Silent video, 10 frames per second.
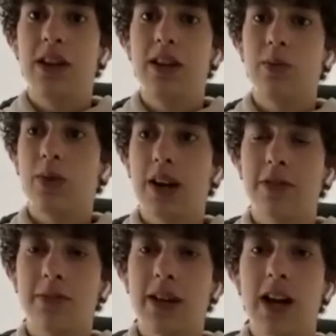have to be at
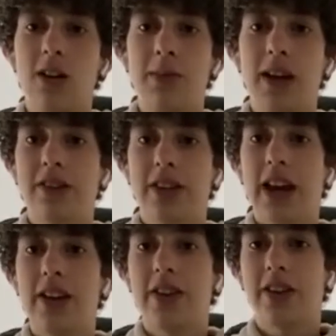our best to get
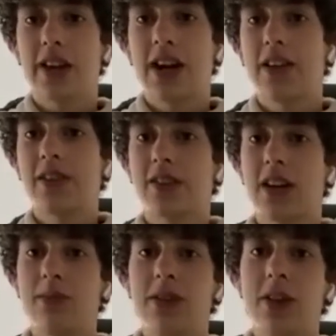anything out of this game.
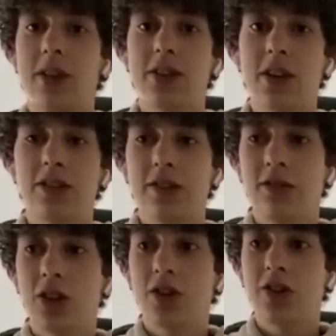You know, Chelsea are a
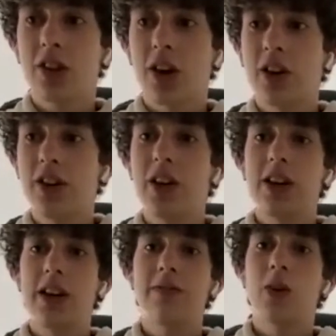good side,
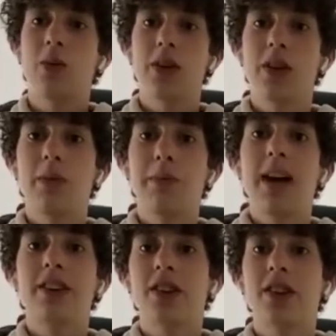if not one of the
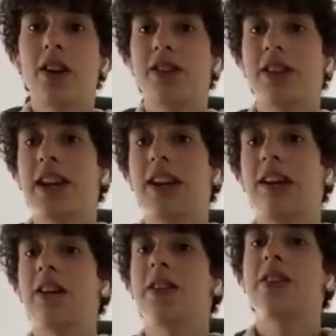best sides in
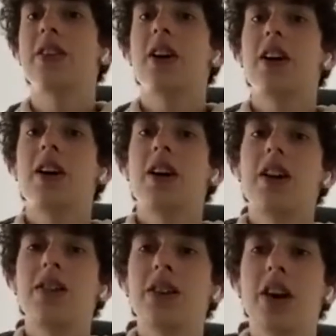England.
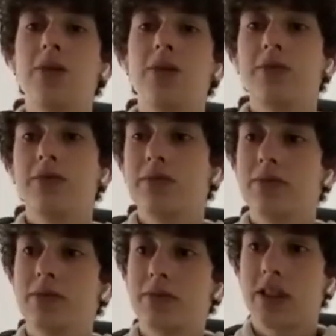And, you know,
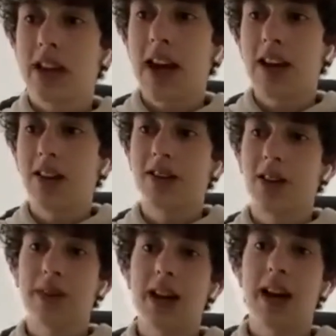to get
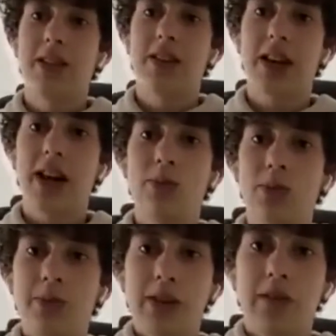something out of the game will
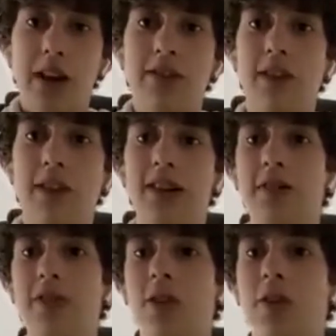be very, very
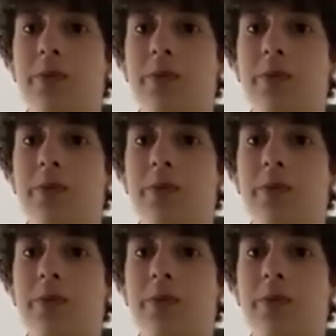difficult.